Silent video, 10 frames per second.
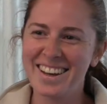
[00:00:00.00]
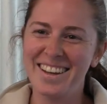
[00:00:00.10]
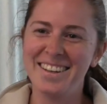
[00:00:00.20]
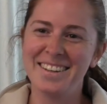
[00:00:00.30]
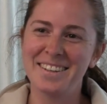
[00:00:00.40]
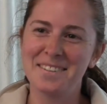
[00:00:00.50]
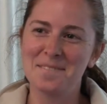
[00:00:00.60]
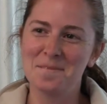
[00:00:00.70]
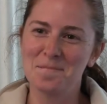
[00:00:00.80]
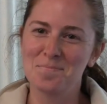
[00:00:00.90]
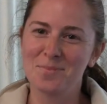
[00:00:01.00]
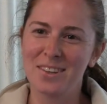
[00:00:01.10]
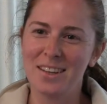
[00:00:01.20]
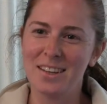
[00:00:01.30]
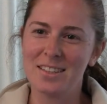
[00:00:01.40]
And
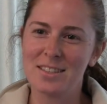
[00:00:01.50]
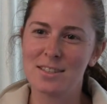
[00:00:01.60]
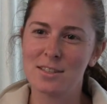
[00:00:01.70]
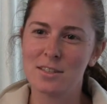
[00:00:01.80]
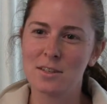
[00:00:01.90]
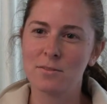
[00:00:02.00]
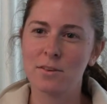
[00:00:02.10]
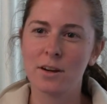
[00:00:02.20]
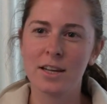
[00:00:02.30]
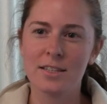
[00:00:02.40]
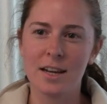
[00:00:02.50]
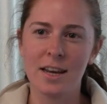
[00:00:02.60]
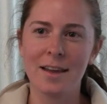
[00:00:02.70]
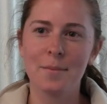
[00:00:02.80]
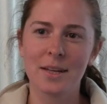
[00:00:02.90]
it's just a very
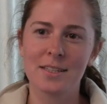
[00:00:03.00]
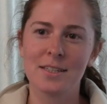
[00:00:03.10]
dynamic